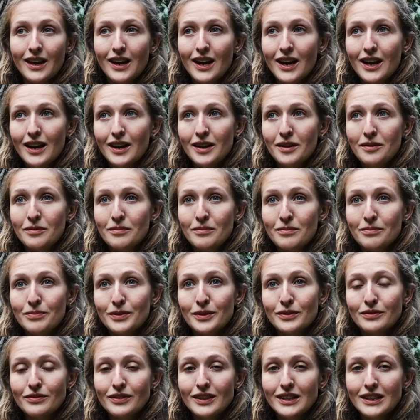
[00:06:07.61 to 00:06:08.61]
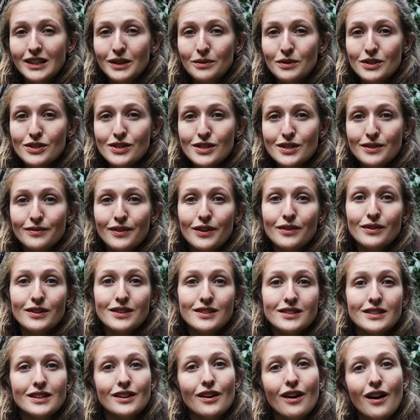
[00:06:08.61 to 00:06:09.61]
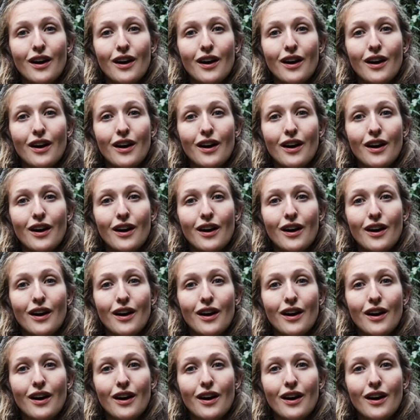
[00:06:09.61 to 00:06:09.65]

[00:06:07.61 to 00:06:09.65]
But really we're just focusing